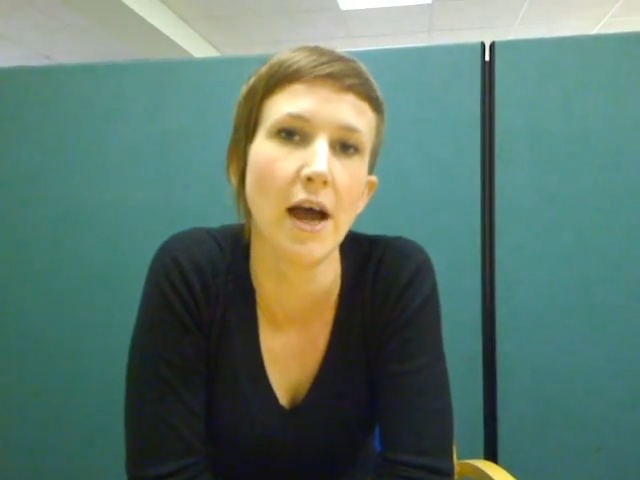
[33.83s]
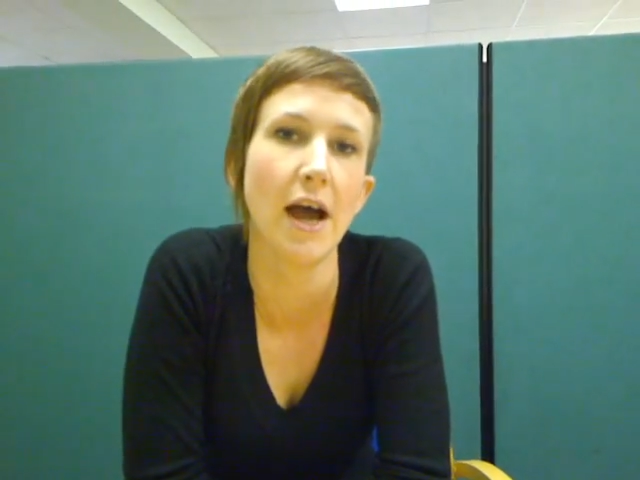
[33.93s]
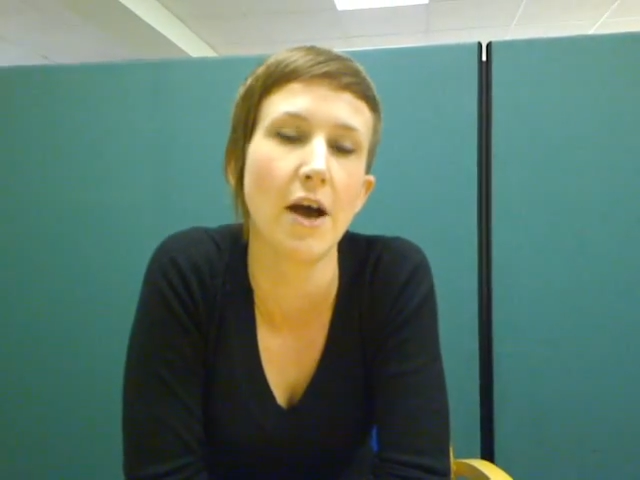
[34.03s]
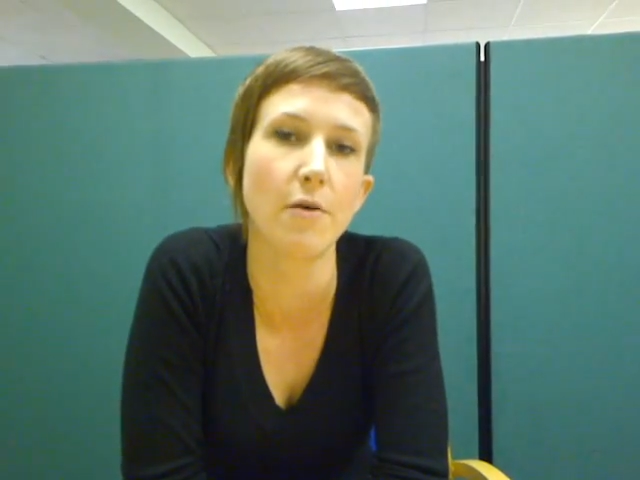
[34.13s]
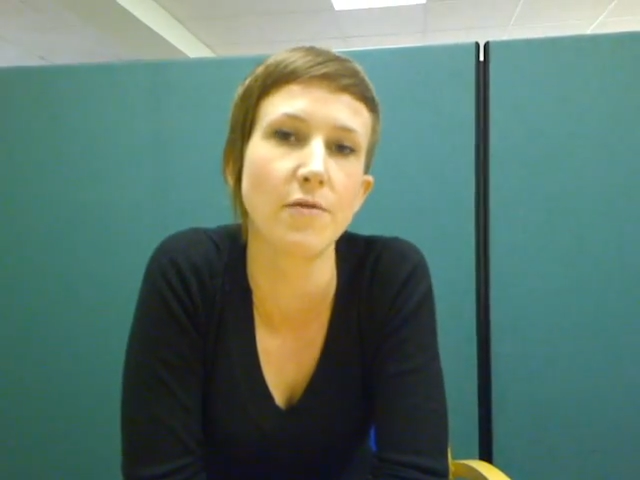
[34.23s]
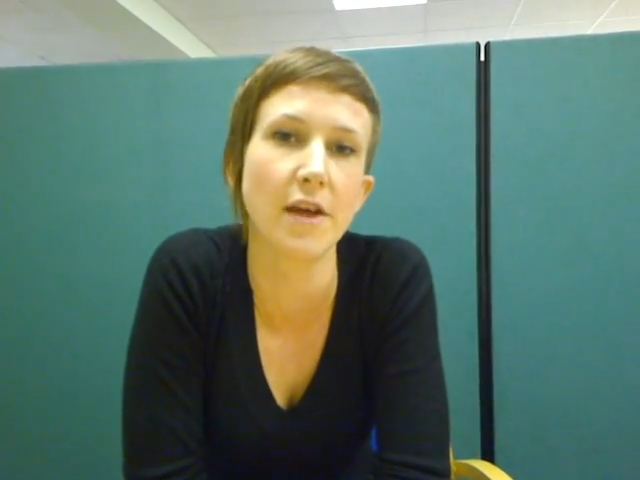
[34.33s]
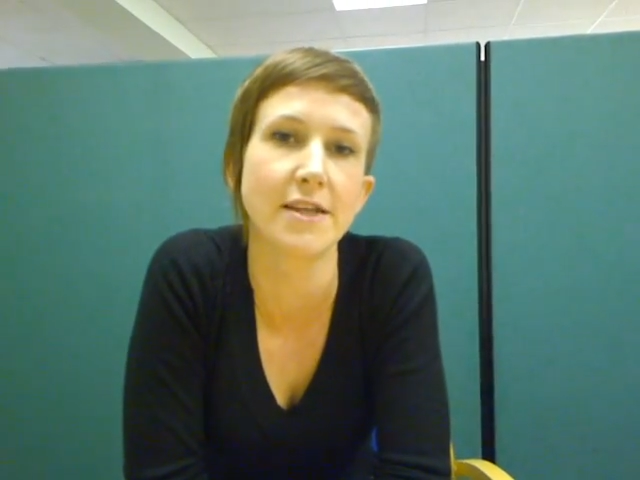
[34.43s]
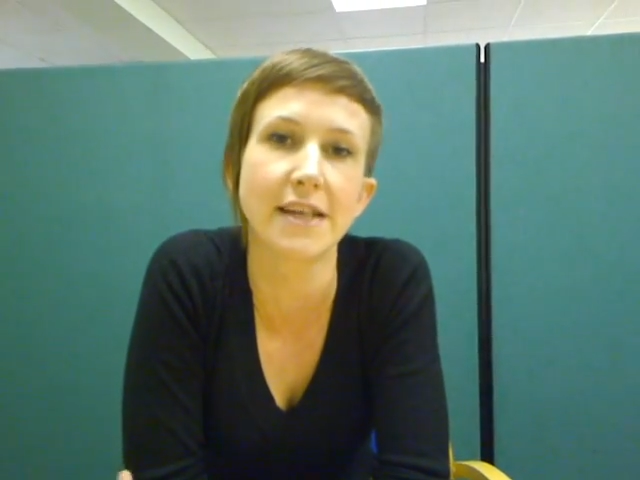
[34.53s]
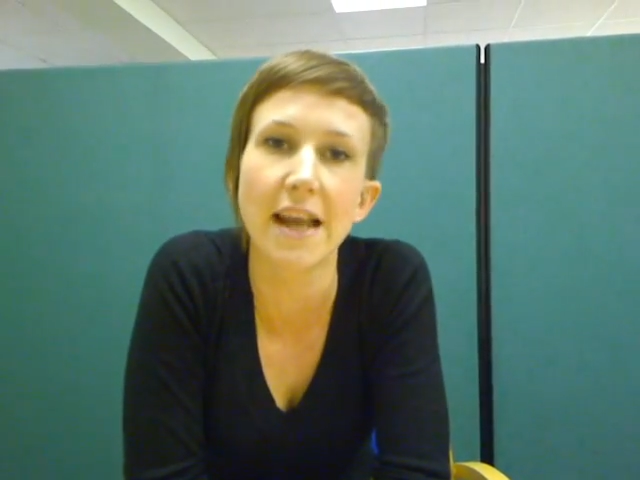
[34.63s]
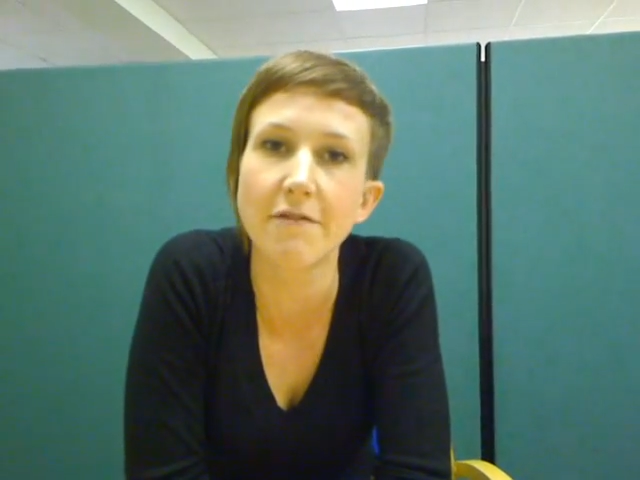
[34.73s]
how
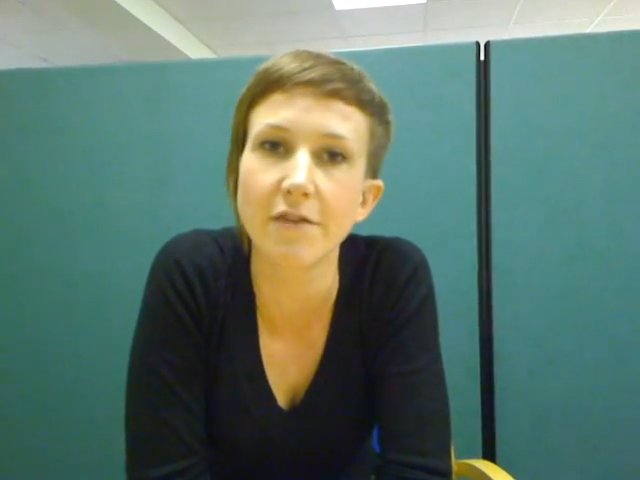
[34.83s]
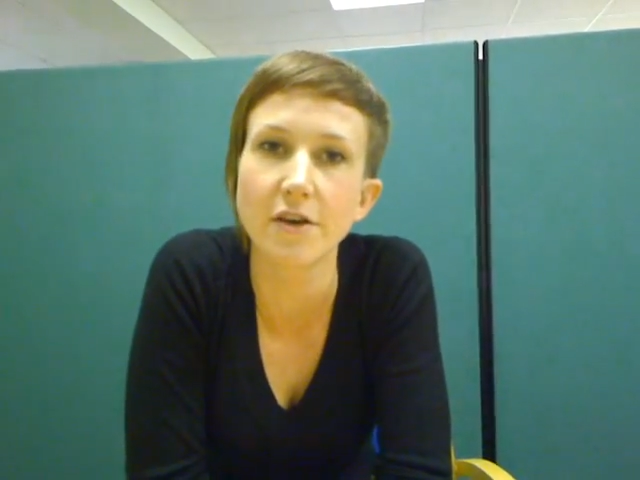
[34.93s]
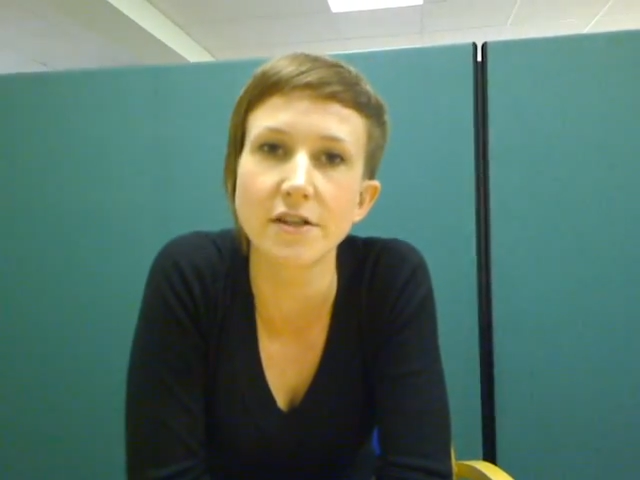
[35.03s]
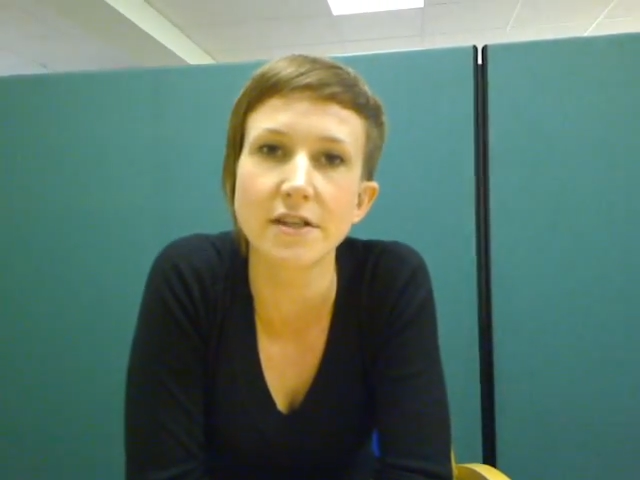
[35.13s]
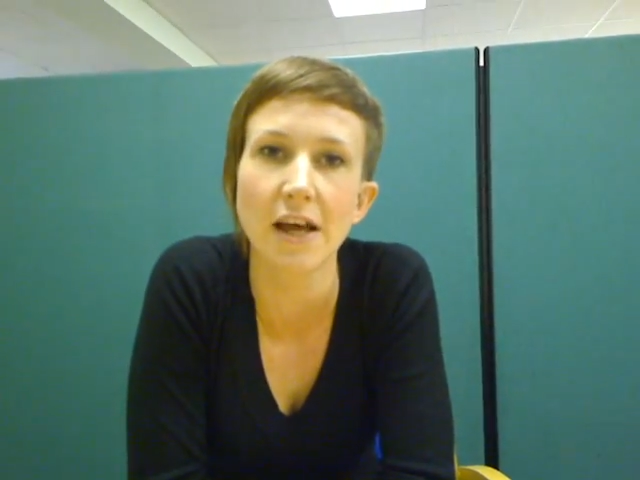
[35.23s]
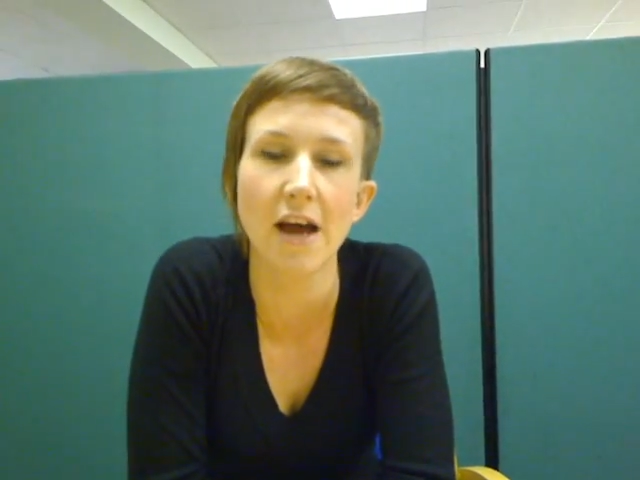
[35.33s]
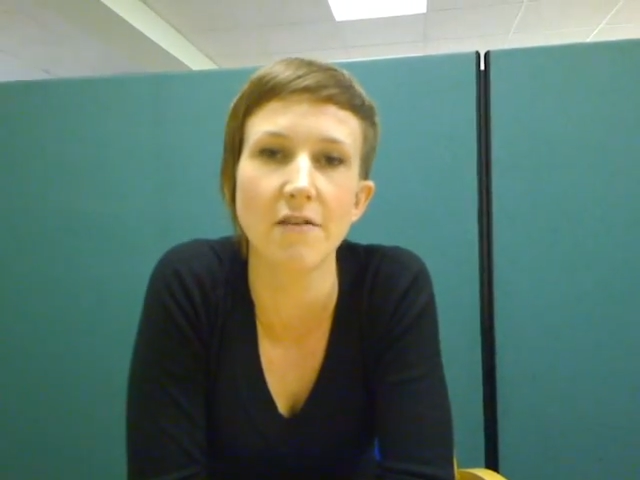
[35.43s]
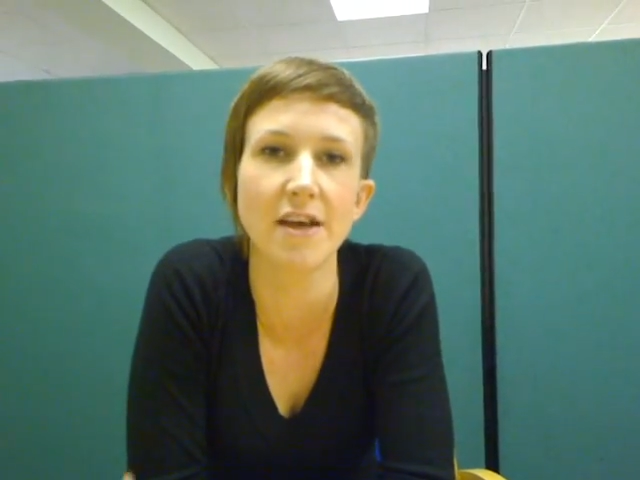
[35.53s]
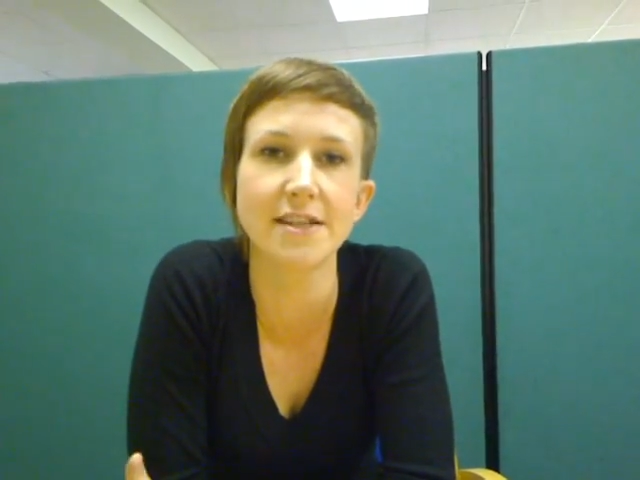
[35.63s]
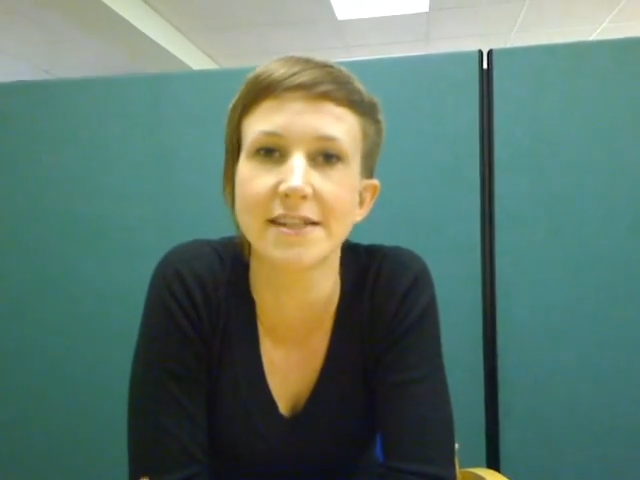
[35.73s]
they're delivered,
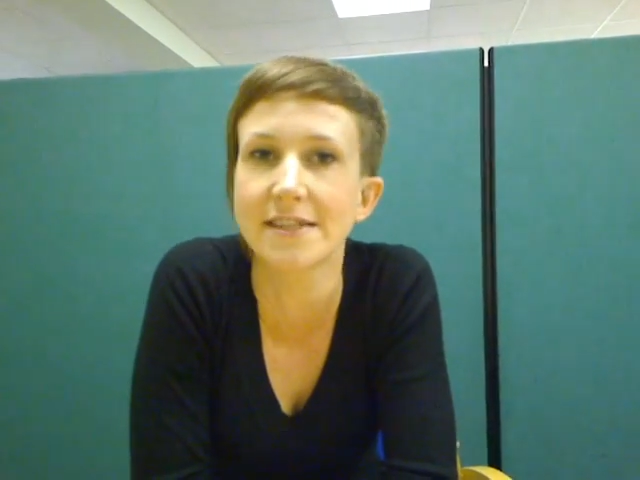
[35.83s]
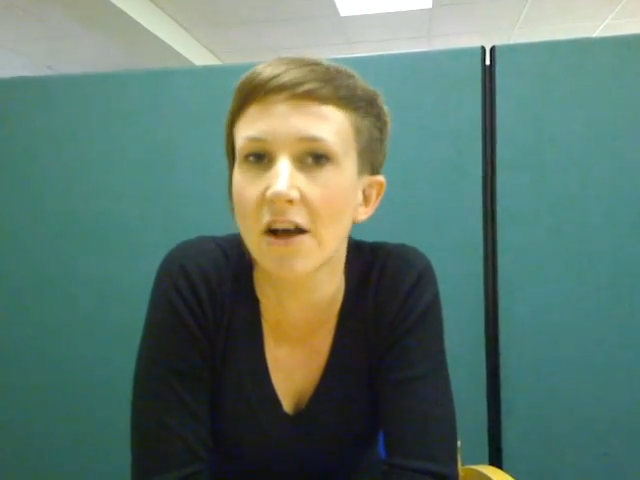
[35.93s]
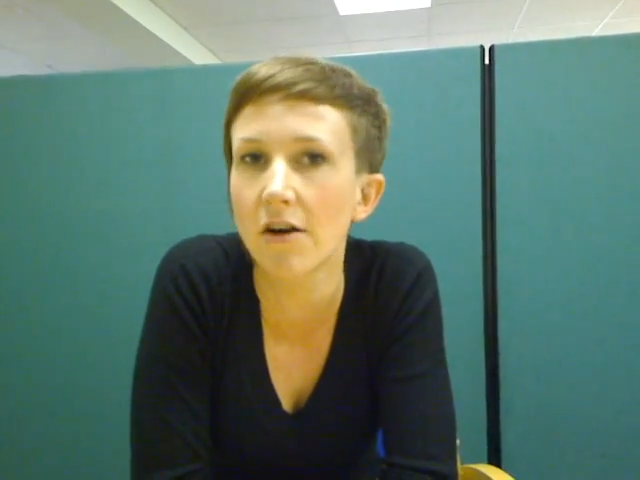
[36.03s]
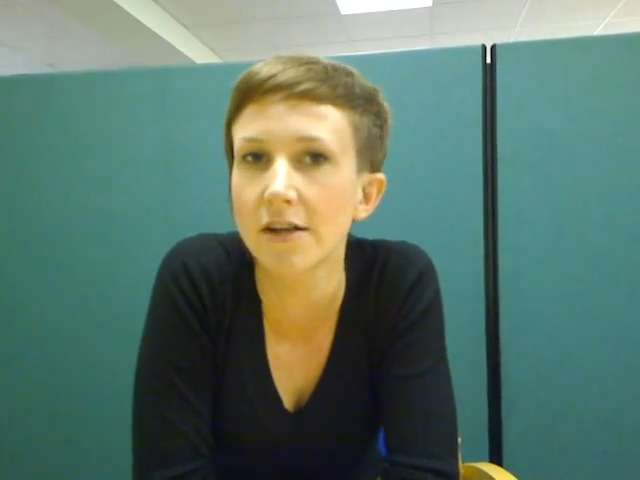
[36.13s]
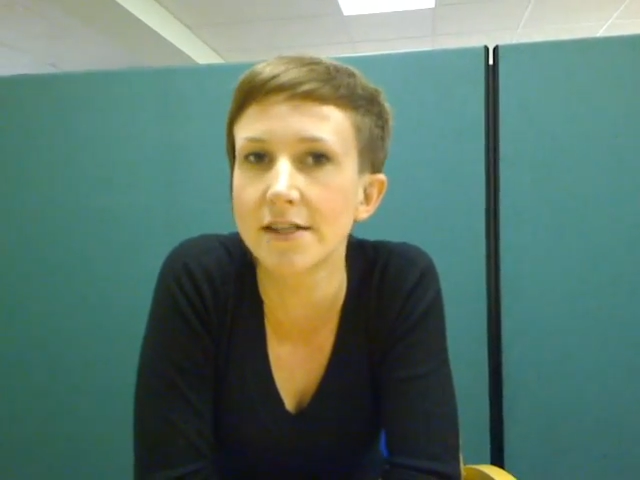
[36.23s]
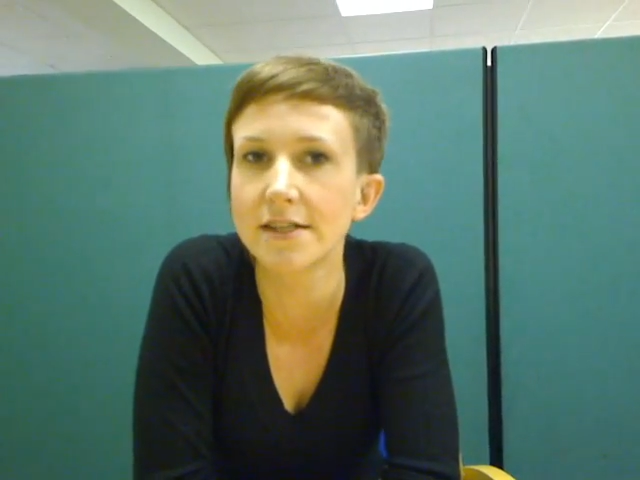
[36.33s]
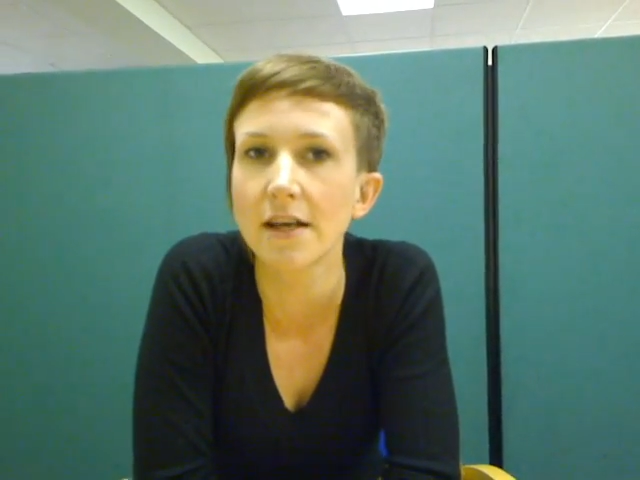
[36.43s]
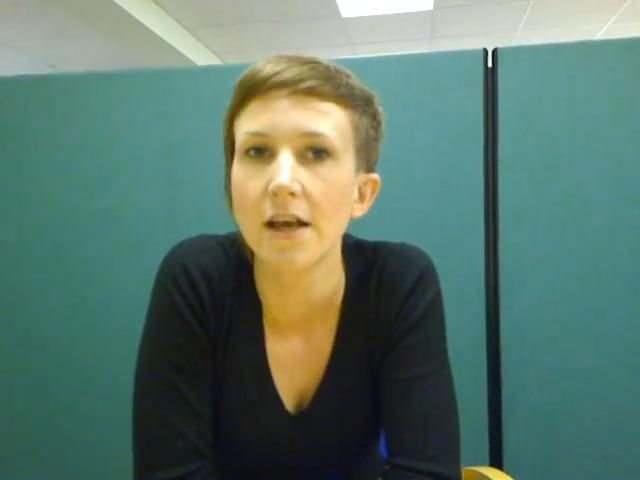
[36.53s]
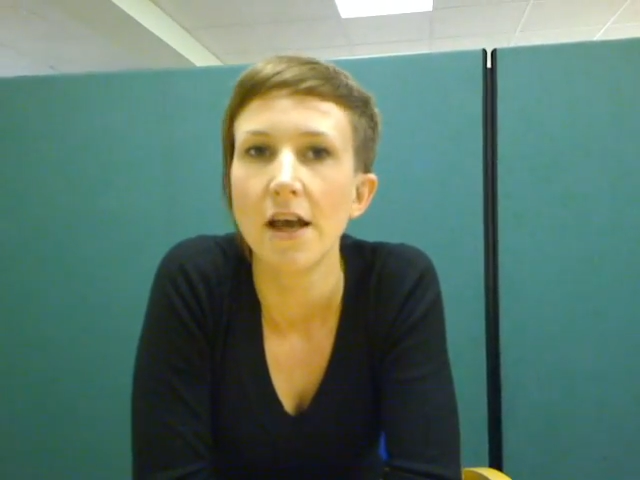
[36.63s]
how they're designed,